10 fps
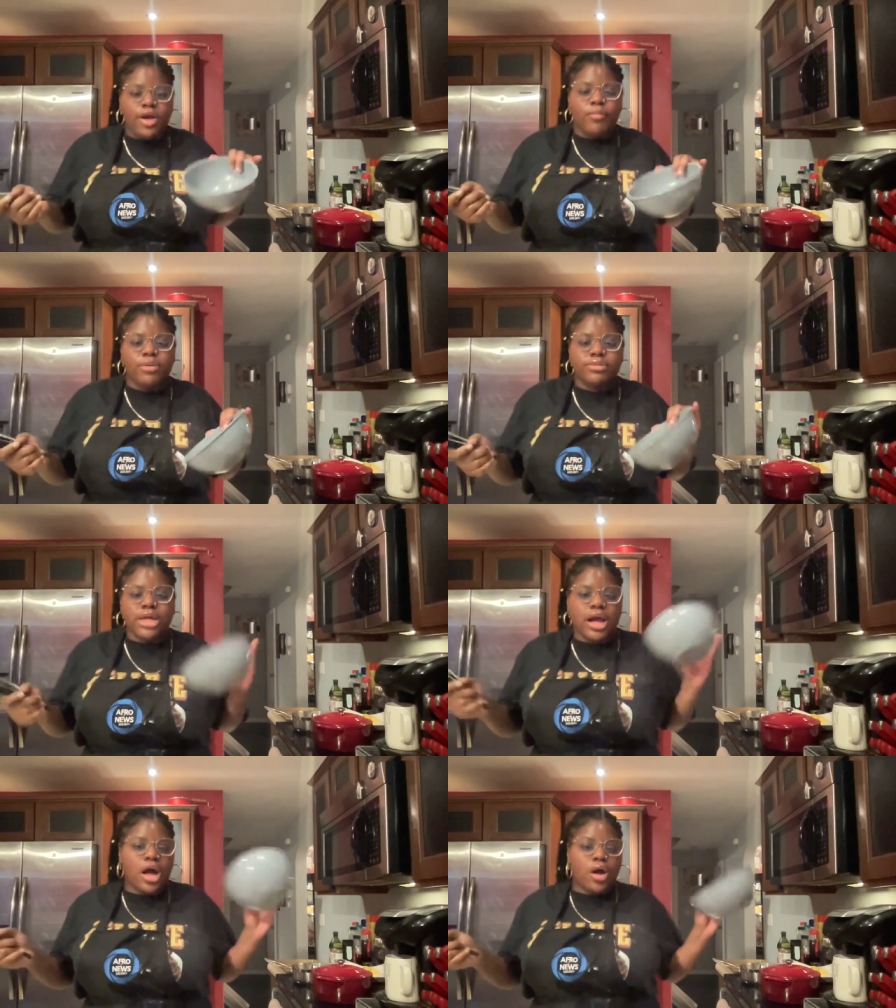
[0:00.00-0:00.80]
But it was
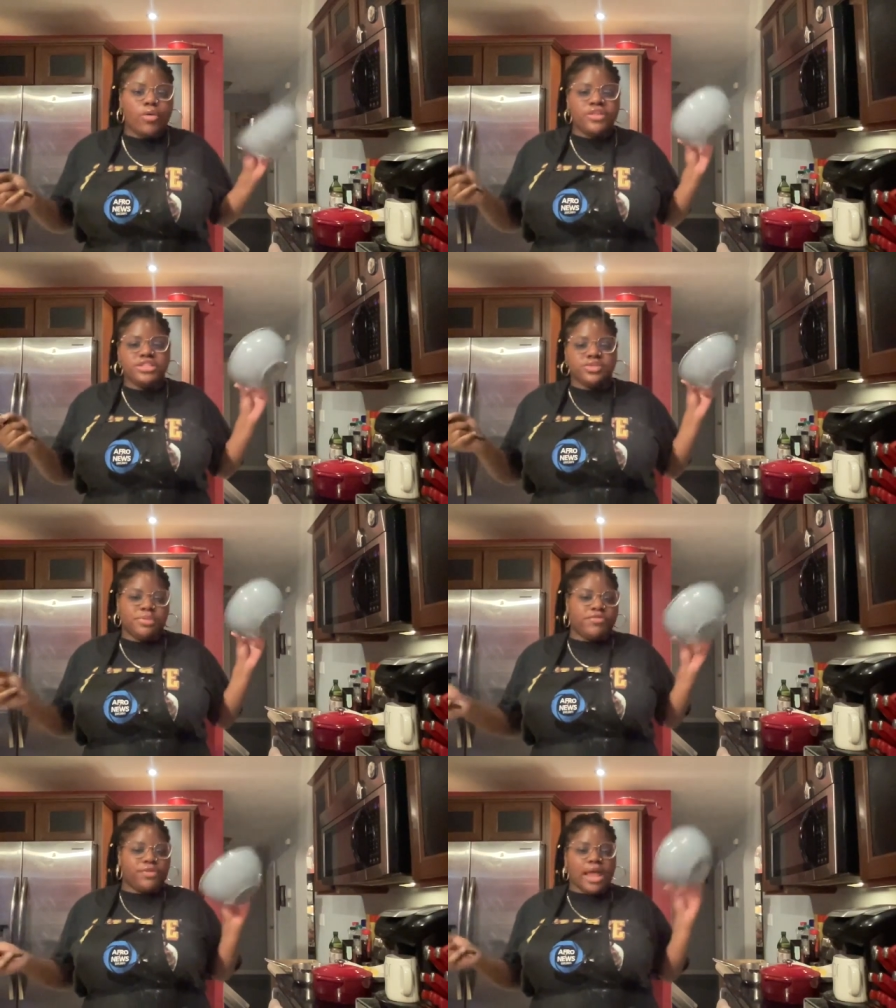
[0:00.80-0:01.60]
like, oh, this is
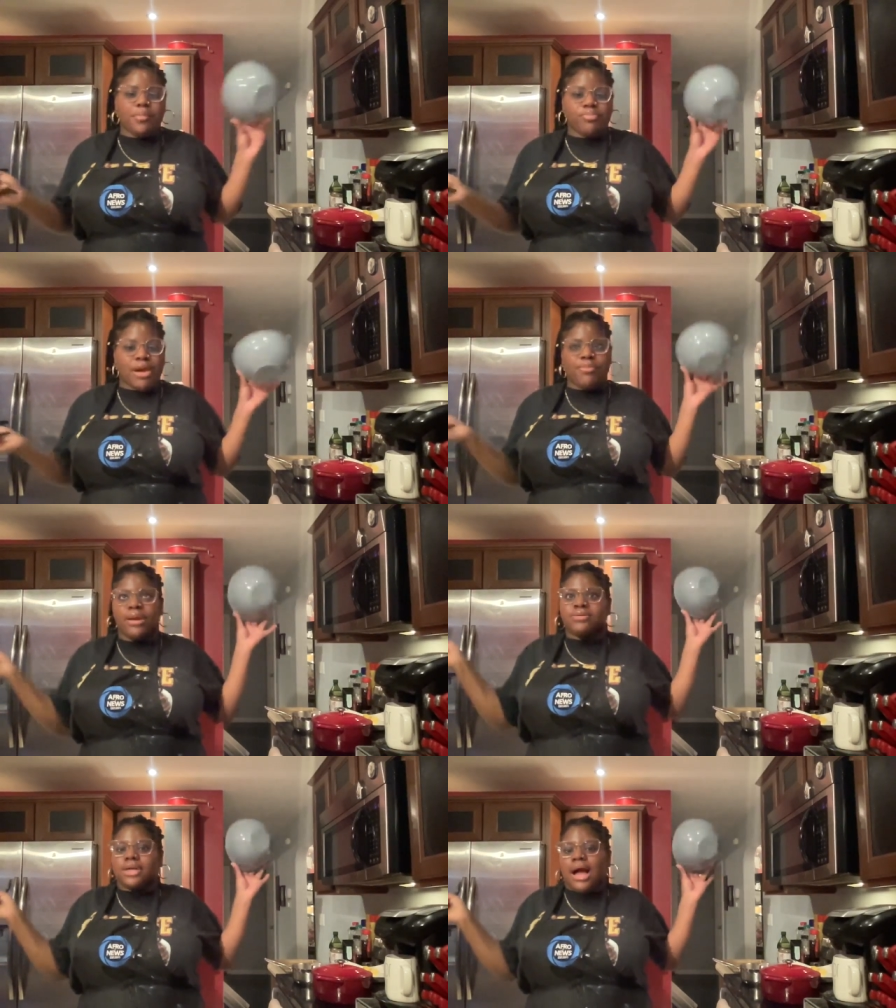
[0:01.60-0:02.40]
meant for like prep. And I
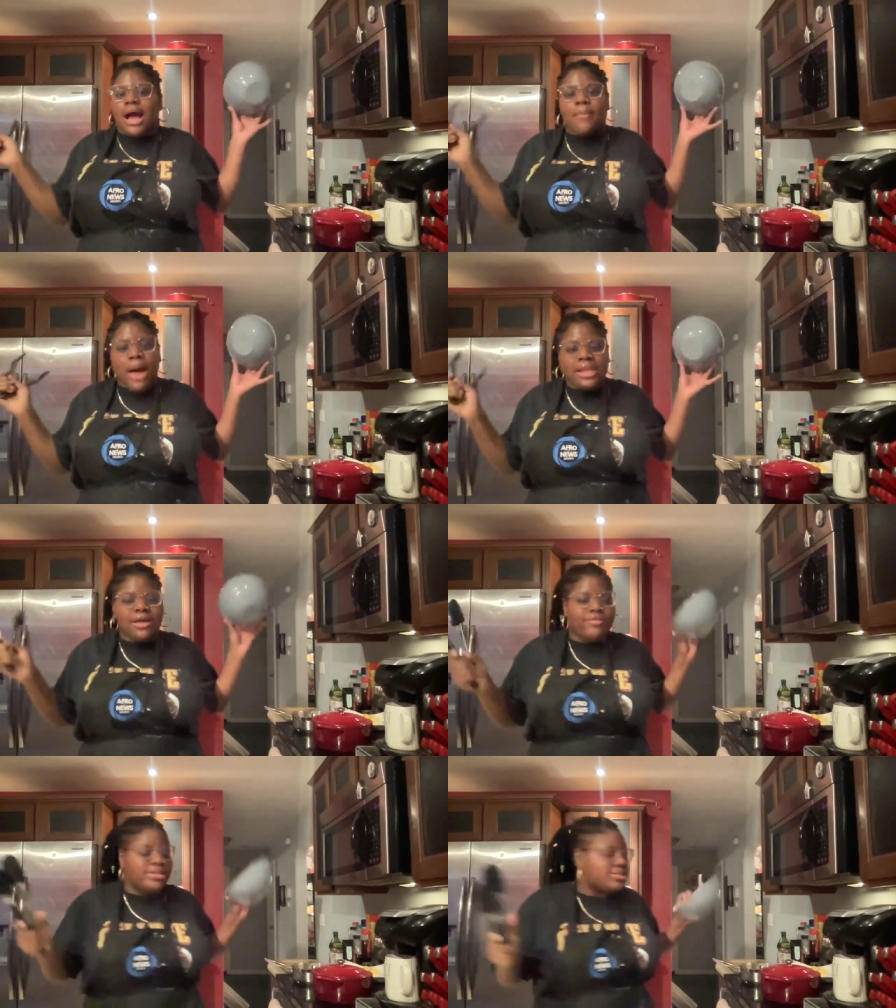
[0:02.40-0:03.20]
was like, ah, I
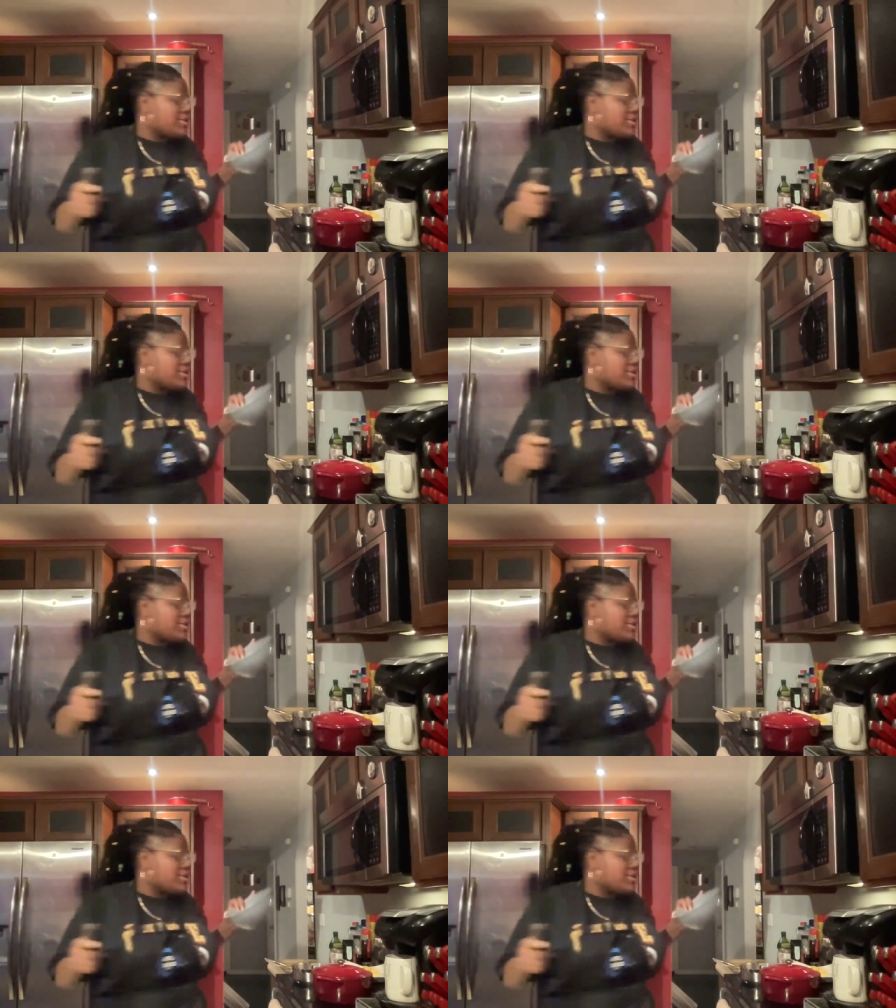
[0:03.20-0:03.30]
love it.